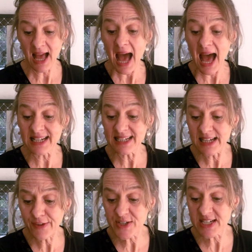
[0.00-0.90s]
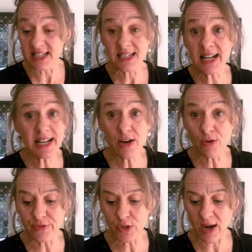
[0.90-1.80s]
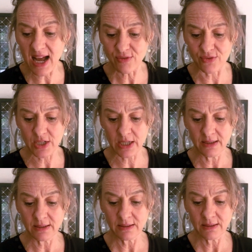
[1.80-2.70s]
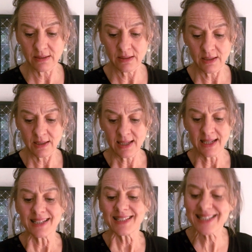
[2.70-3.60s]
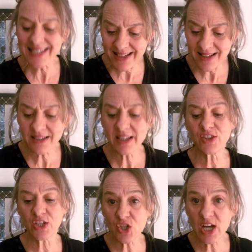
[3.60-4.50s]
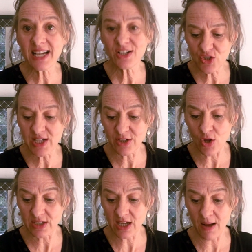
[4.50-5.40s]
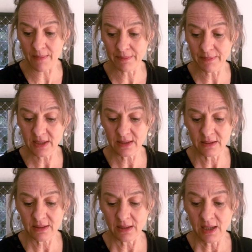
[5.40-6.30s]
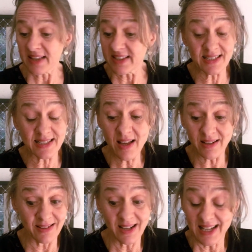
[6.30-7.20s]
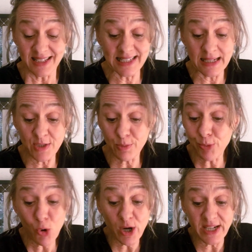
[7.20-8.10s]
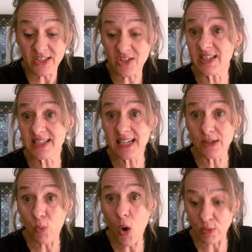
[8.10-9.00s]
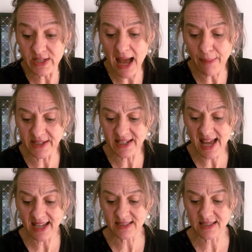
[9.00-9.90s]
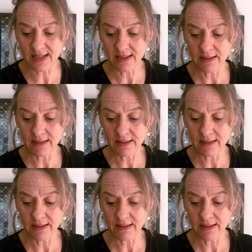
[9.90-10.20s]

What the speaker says: and lifted it clear of the ground. Still, the change did not come. The sun seemed poised to see what would happen next.